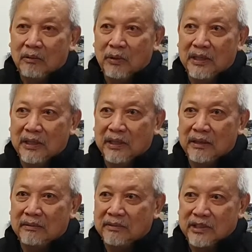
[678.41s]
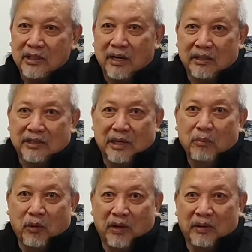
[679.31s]
we started
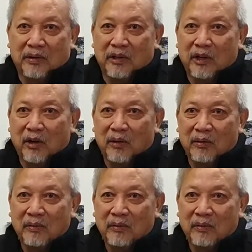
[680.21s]
somewhere, you know.